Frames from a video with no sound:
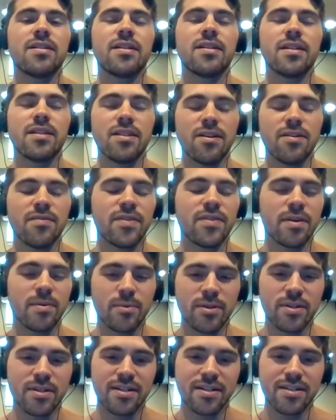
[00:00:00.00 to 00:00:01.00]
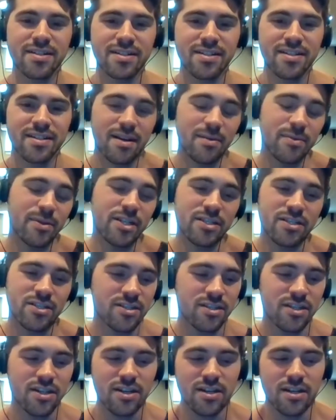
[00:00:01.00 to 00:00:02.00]
I love that book. I mean, it's
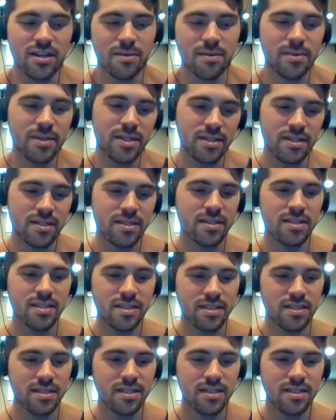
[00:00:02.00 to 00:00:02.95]
just good. Yeah. I mean, it's